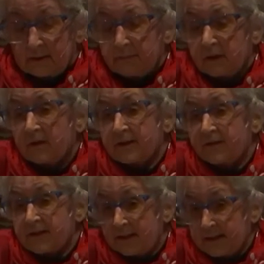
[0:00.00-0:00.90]
Because if
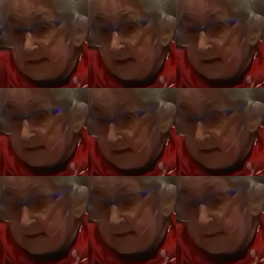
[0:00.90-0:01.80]
cities like
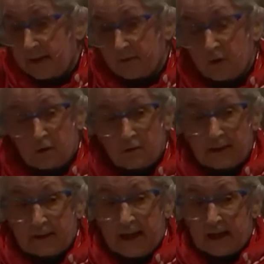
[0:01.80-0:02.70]
this, made of
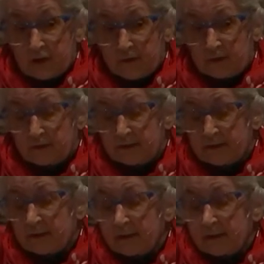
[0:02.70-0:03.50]
concrete and asphalt,